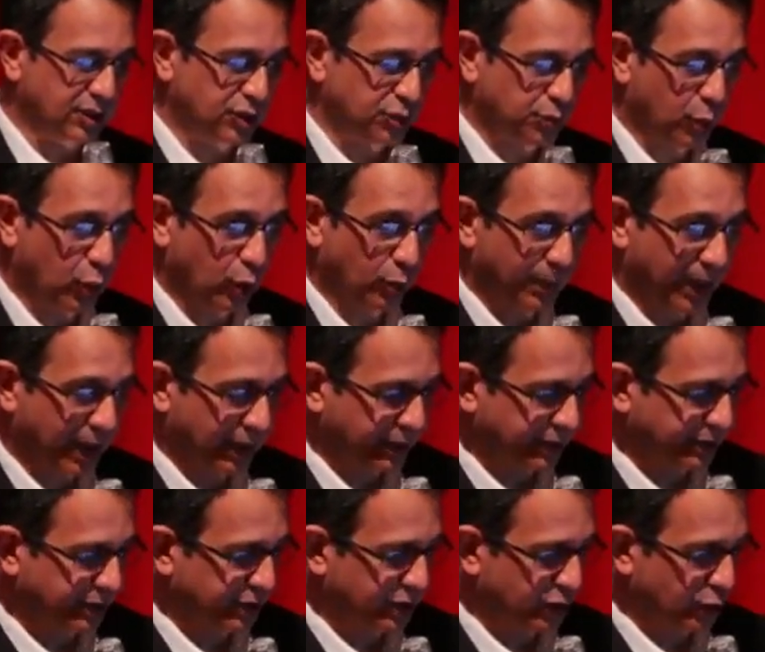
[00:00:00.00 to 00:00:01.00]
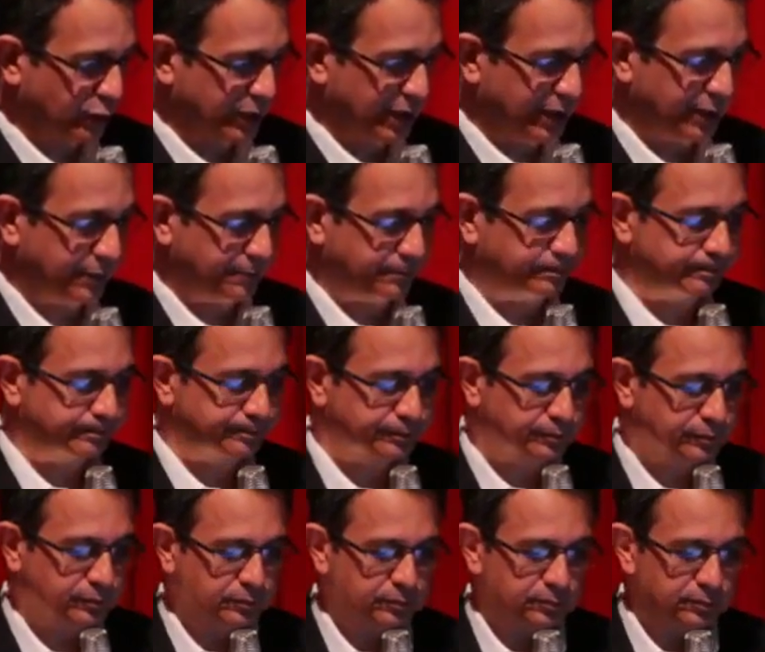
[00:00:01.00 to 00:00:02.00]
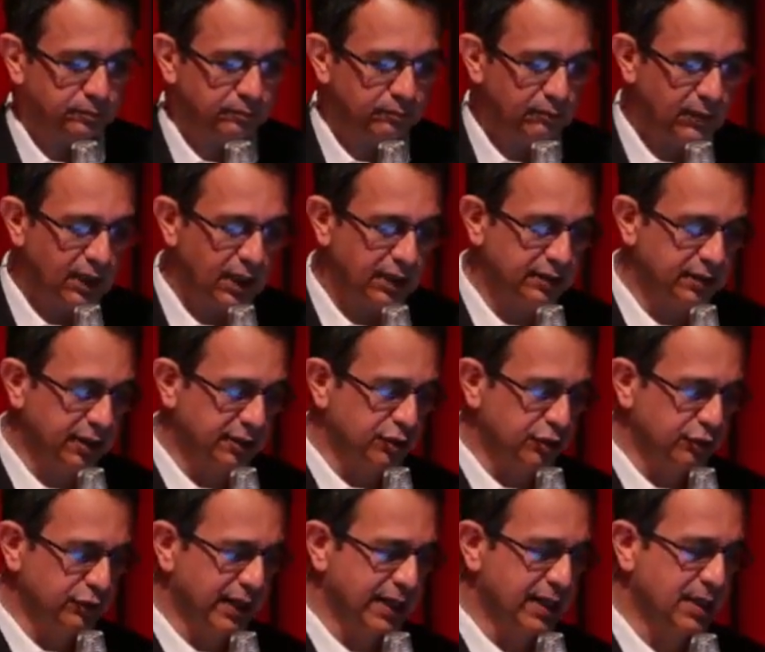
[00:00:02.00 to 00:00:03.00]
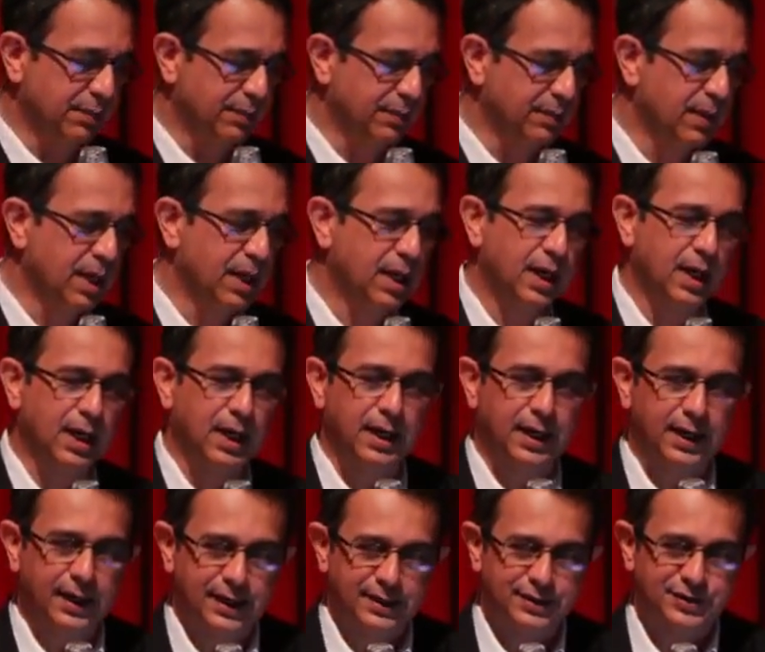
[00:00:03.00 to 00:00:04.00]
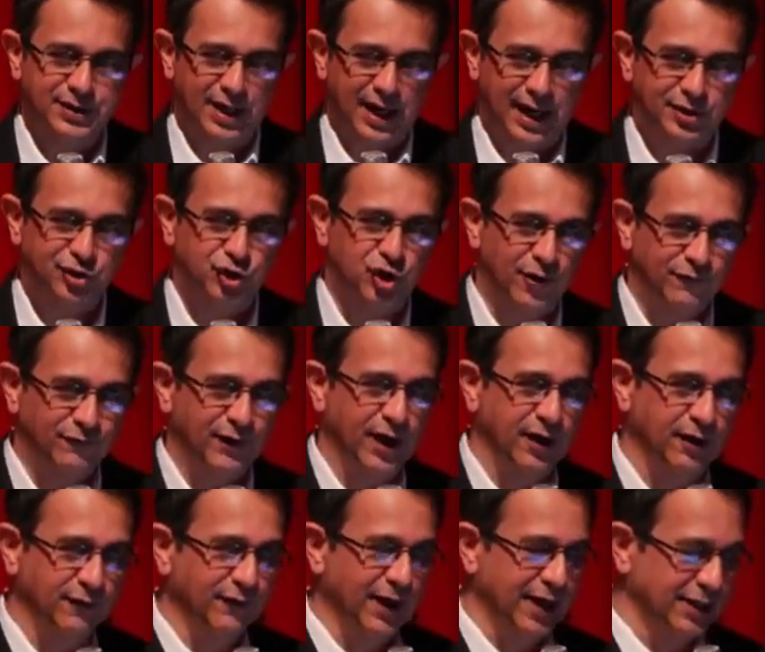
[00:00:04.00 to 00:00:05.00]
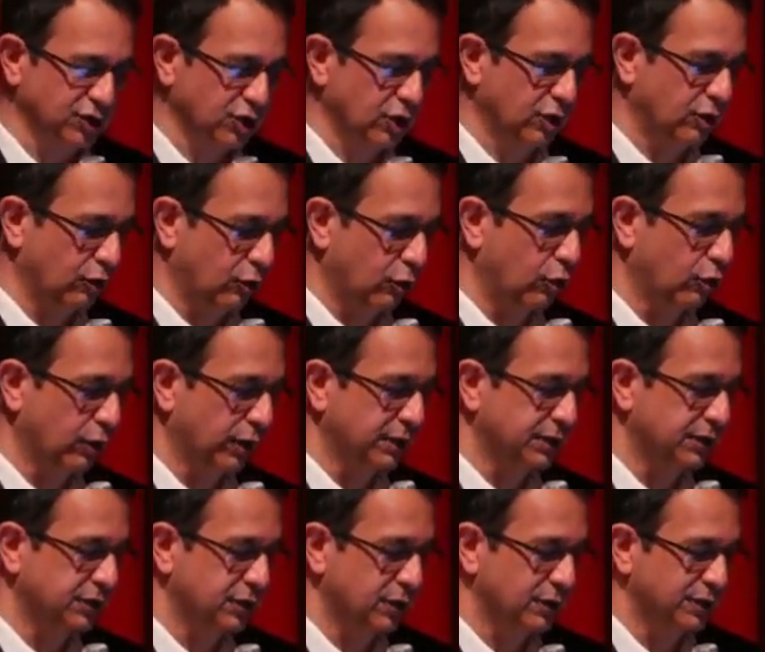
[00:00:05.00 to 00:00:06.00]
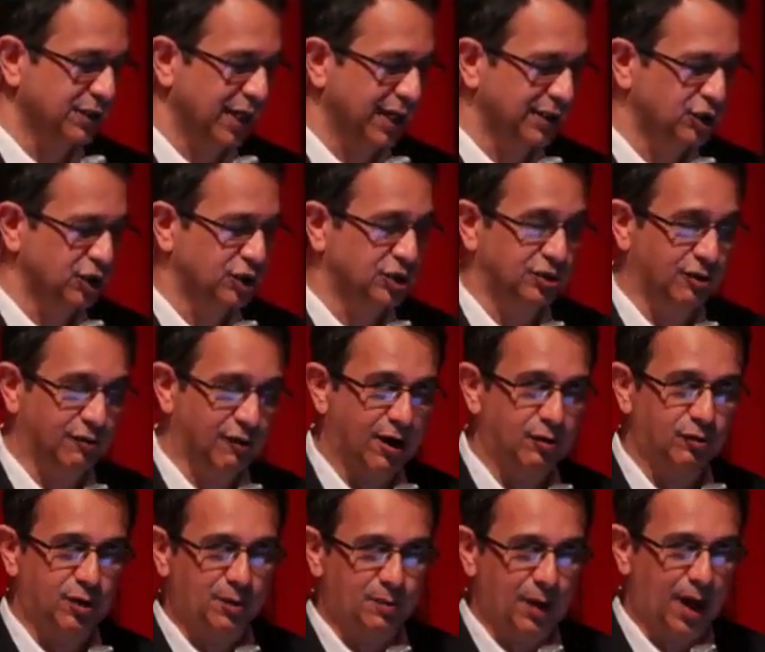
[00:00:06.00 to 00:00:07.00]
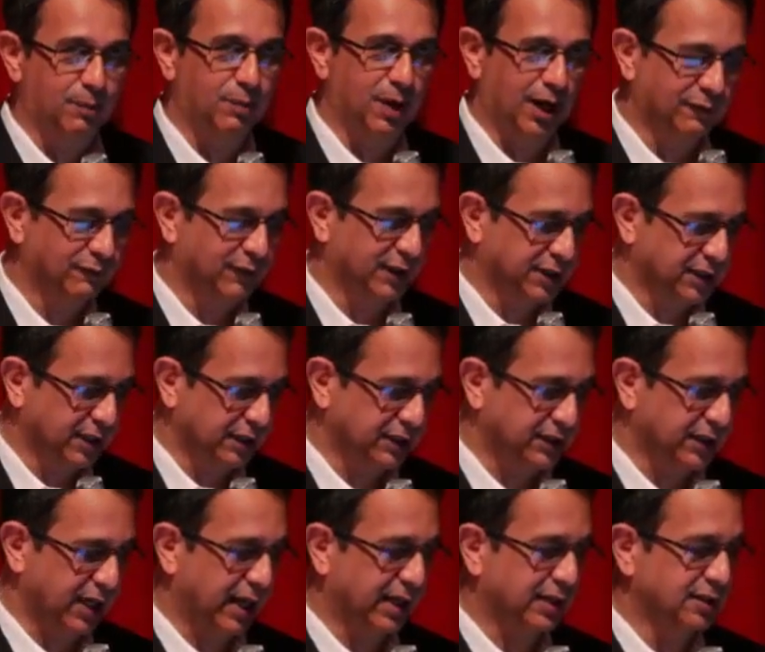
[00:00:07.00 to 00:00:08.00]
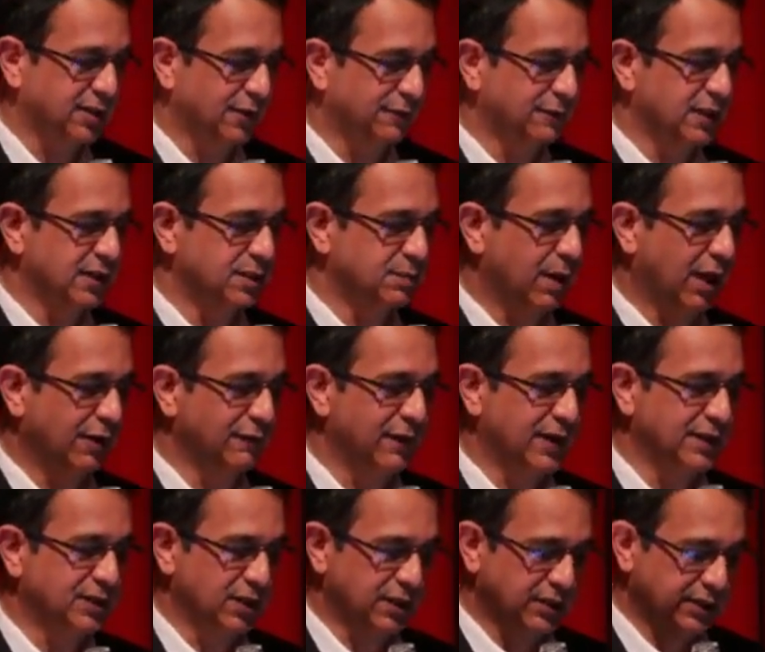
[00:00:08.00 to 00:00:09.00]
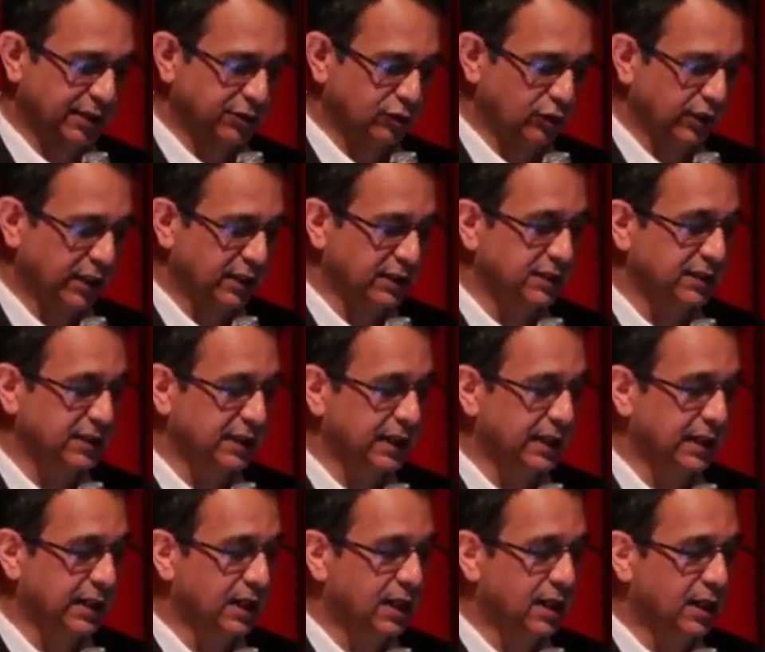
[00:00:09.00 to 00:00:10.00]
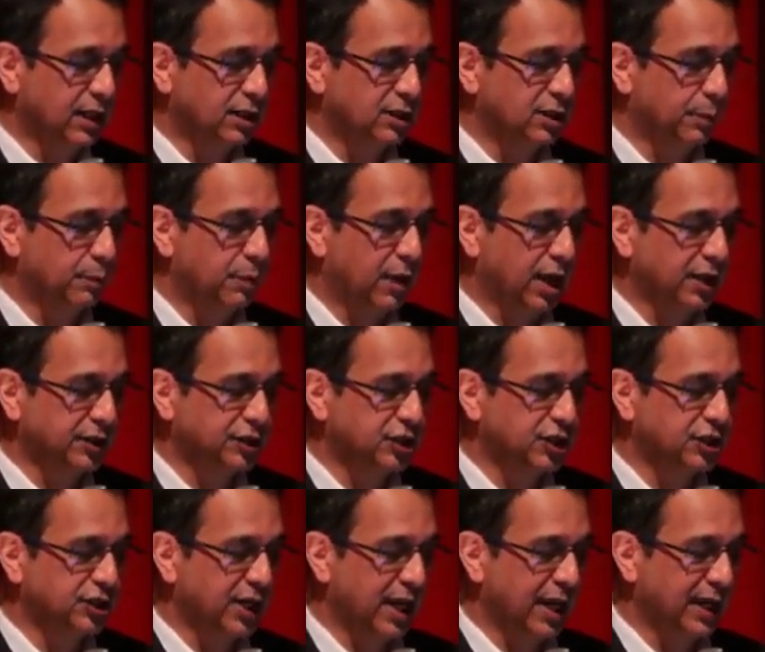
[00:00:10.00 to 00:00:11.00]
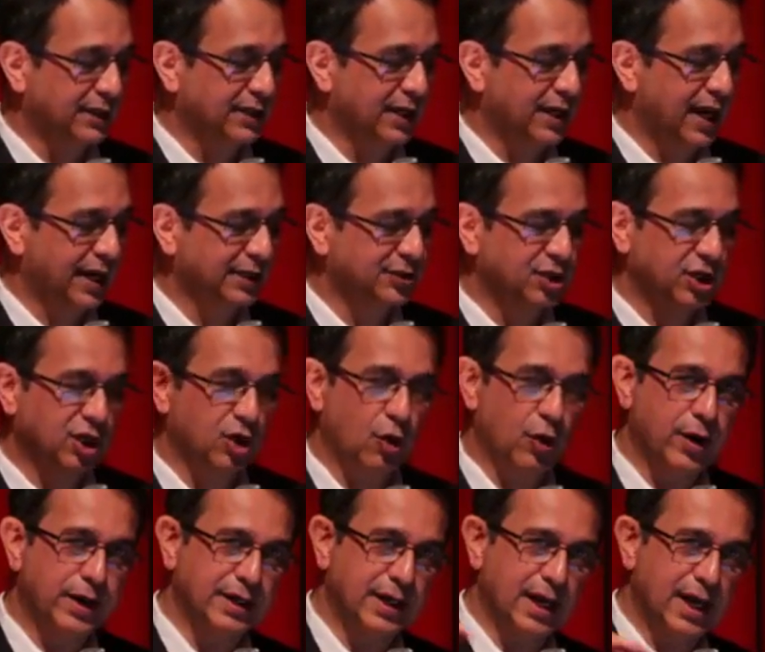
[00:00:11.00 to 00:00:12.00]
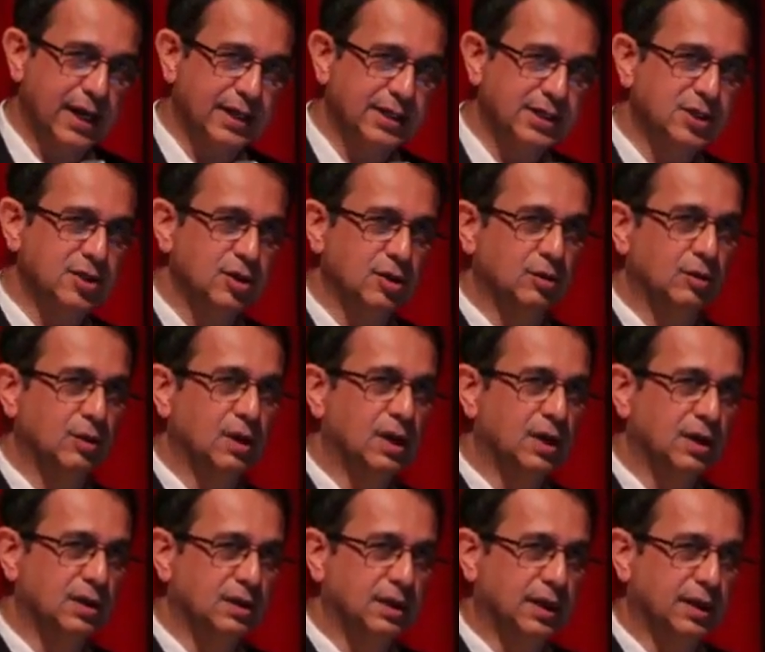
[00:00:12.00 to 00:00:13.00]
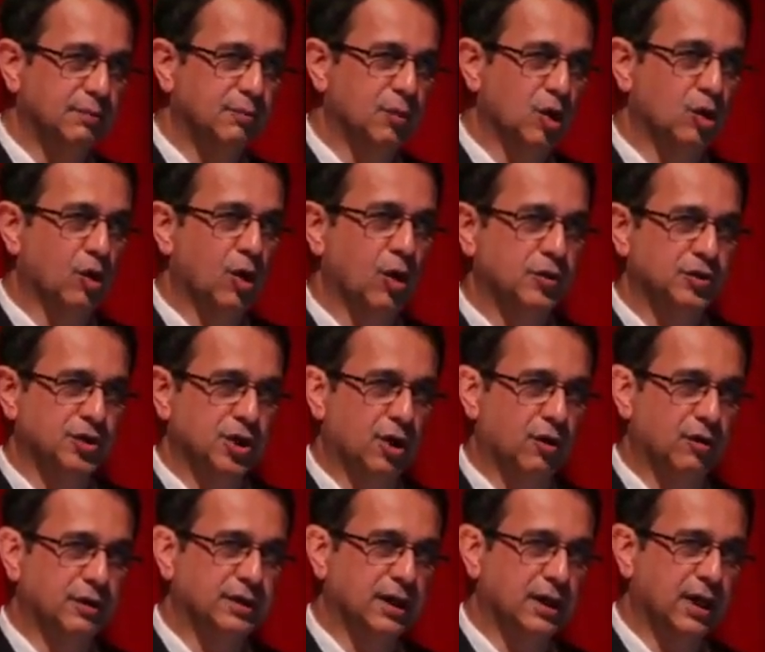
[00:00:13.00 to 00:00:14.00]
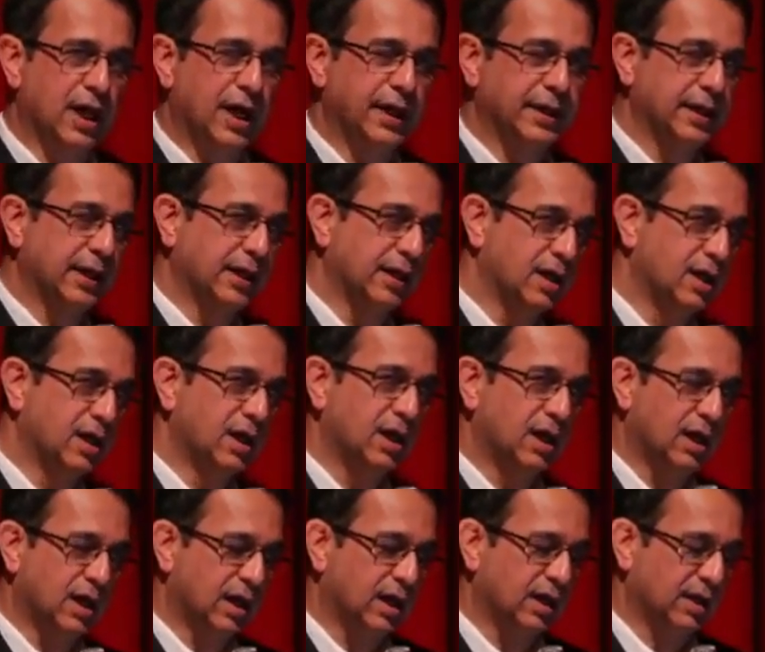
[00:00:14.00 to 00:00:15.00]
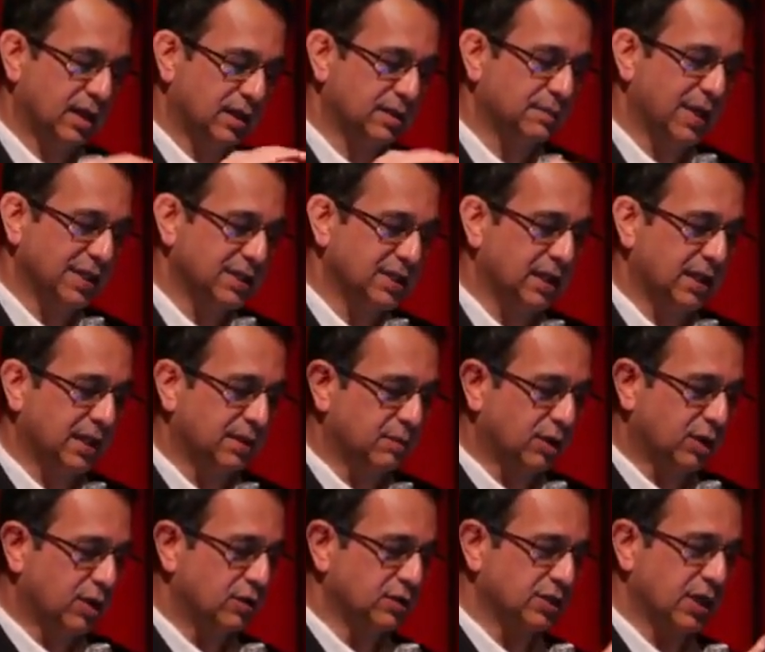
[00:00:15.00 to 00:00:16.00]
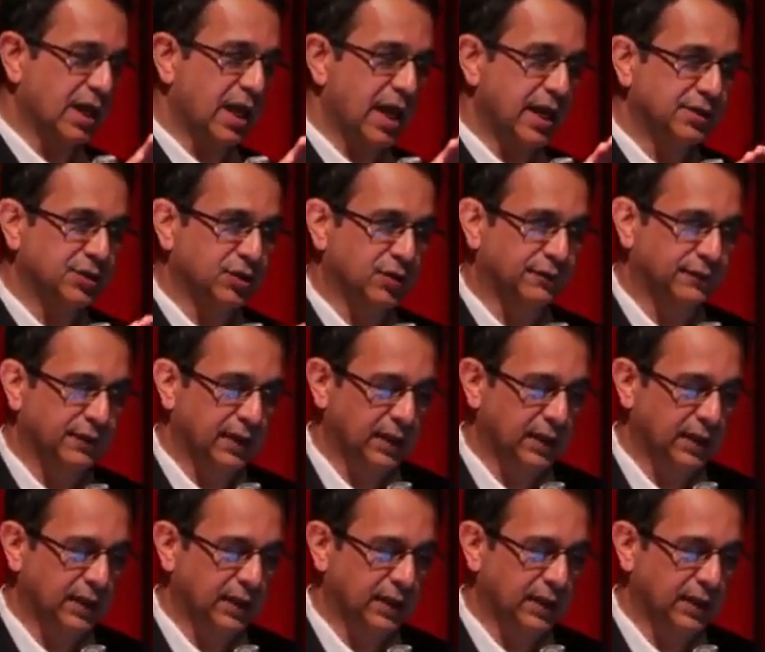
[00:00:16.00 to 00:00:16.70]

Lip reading: small bowel, in the duodenum. The duodenum is actually a very vascular organ. So it's actually surrounded by blood vessels. And some of these blood vessels, as you can see, the branches here, they're actually going into the mucosa or in the lining, in muscle and mucosal layers of